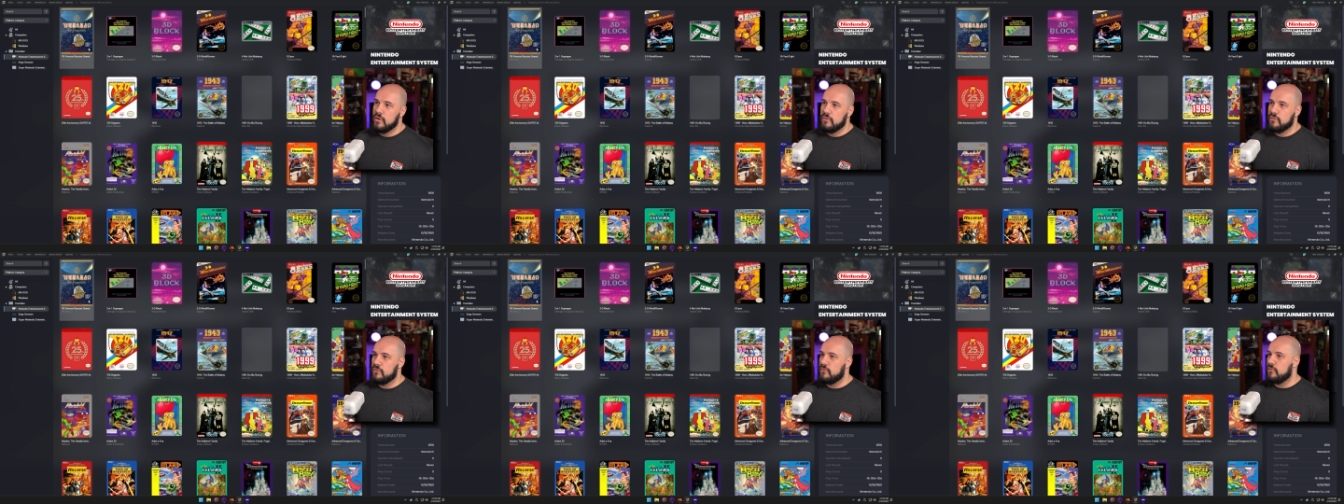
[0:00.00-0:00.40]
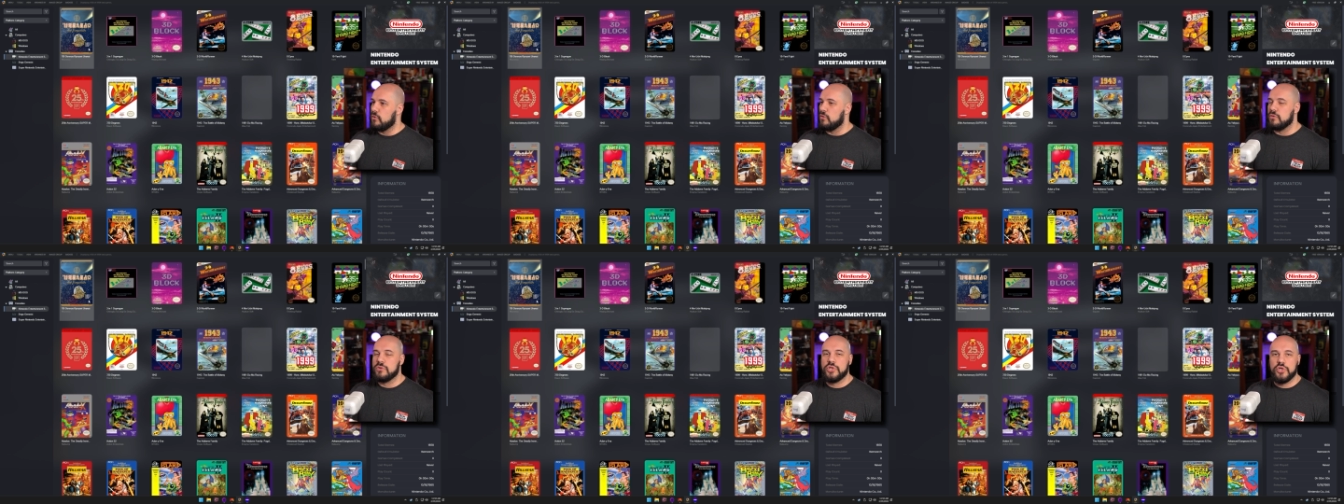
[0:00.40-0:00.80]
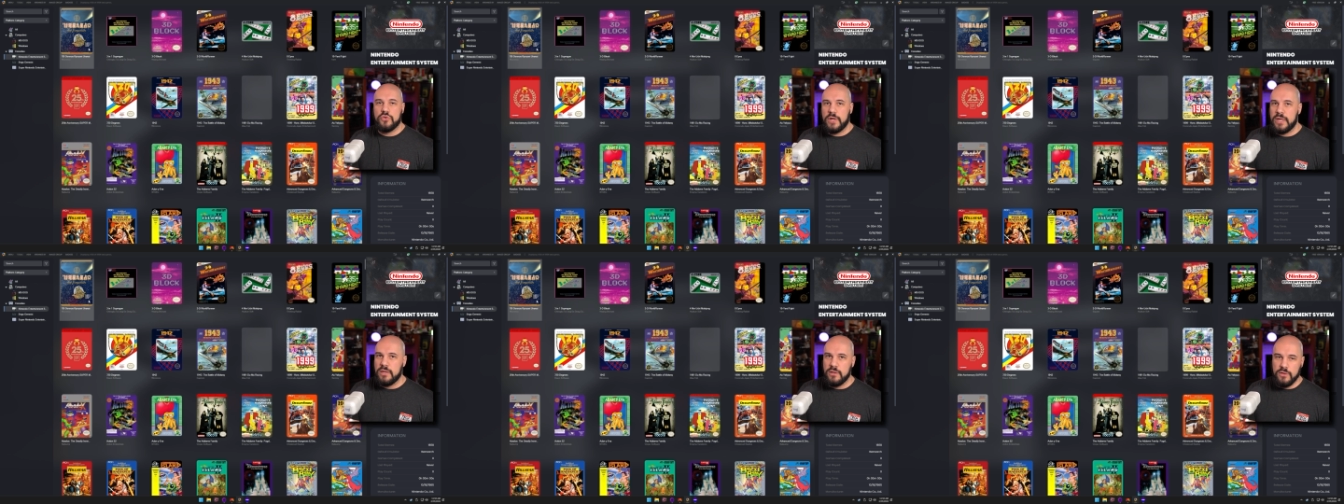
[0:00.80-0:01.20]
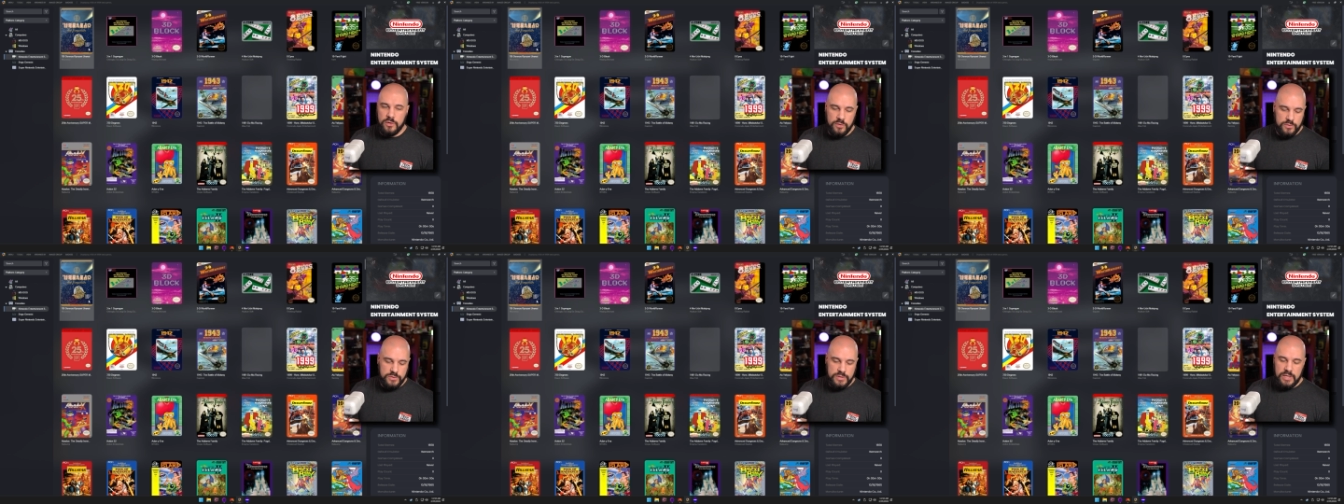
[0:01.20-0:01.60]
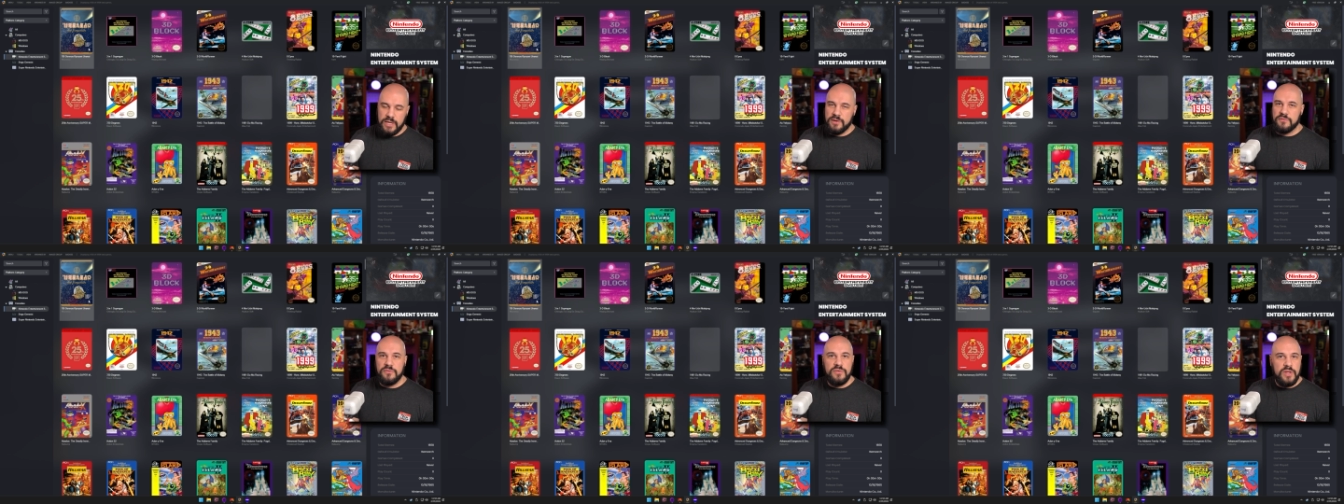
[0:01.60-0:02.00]
full trailers
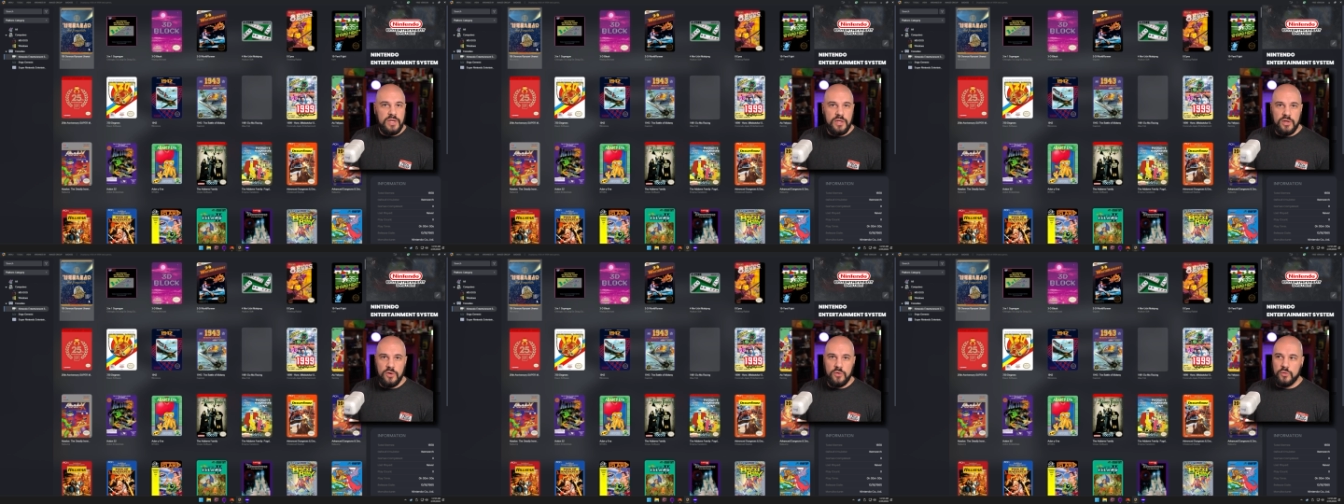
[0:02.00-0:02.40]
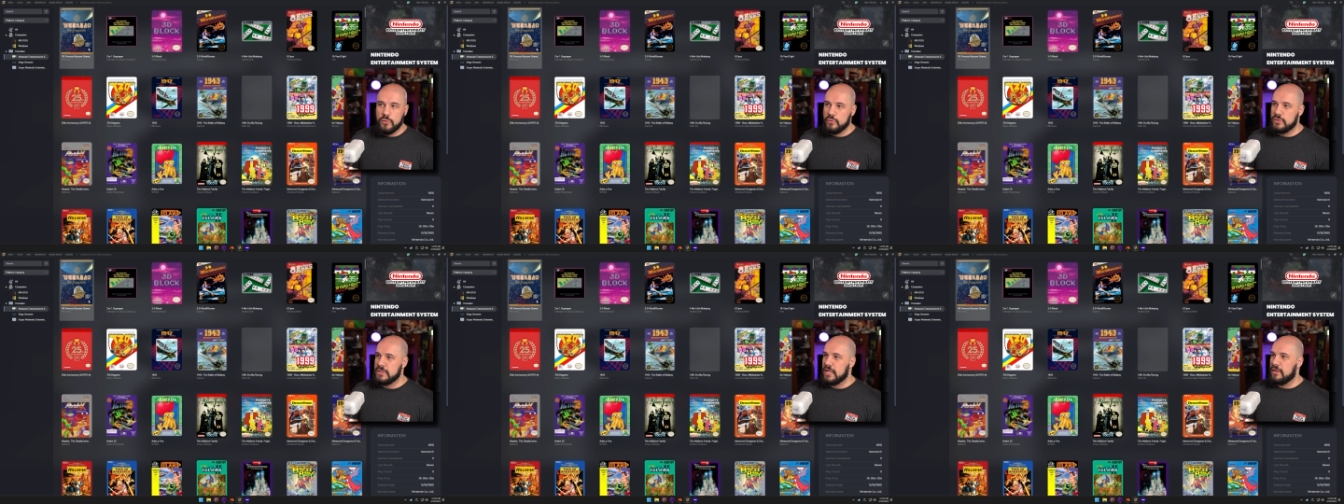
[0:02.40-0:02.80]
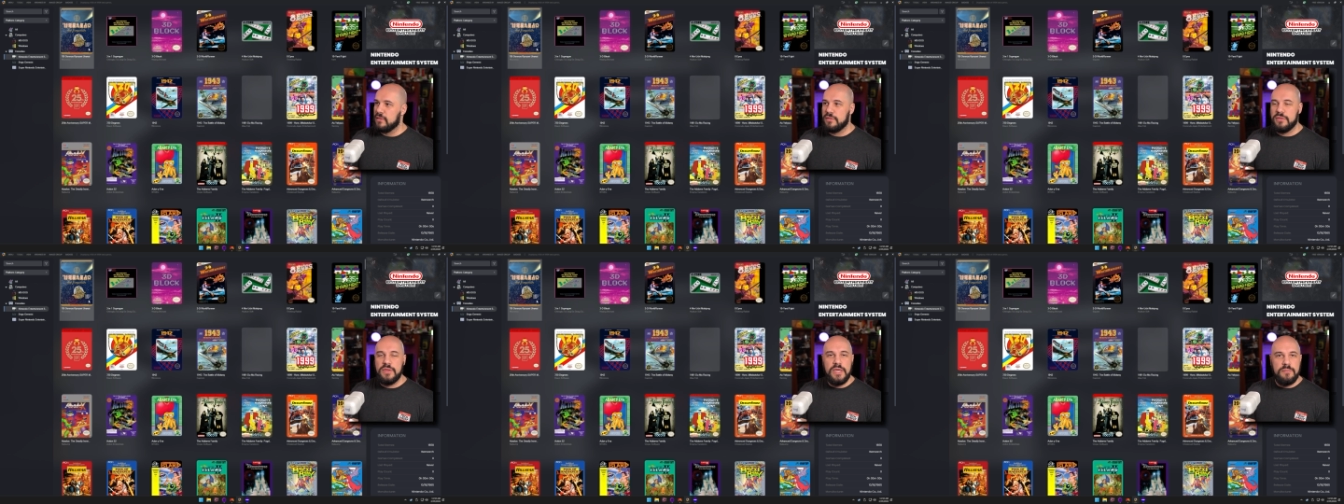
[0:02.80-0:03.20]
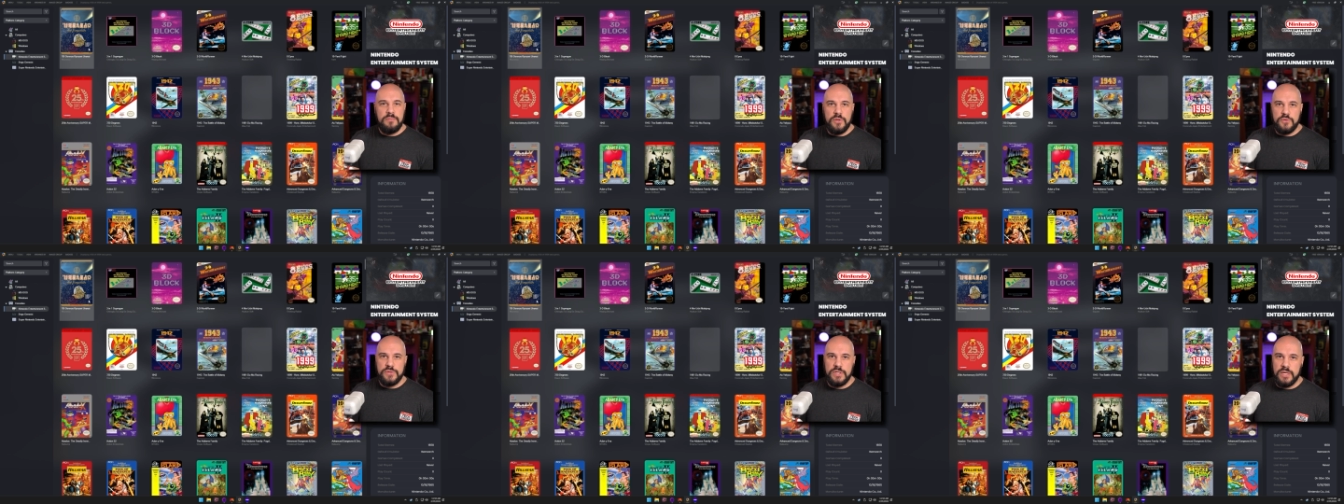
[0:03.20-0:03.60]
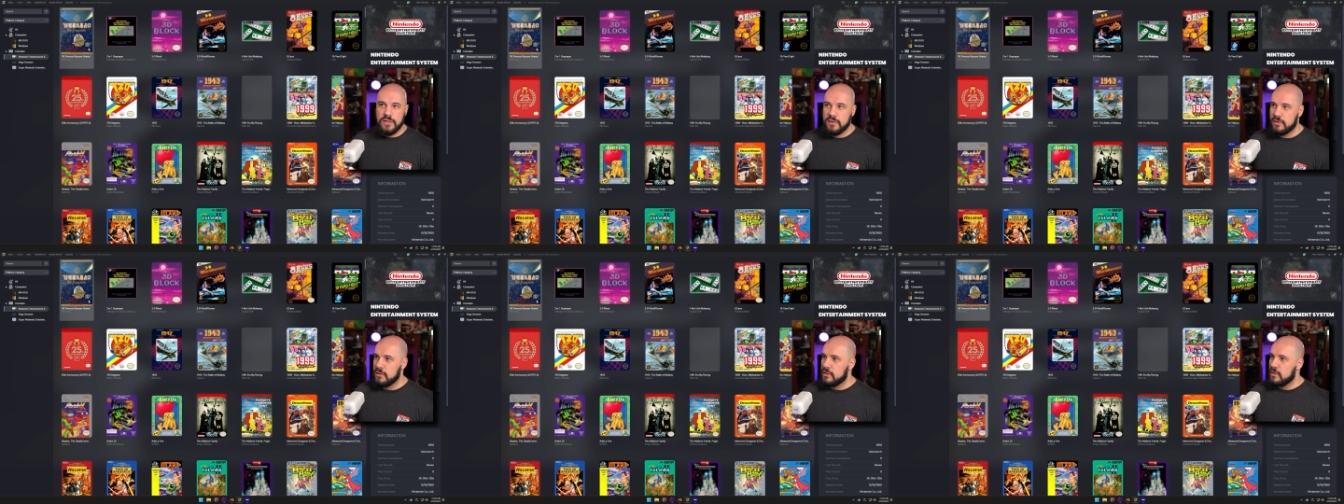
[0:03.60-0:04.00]
and videos and theme music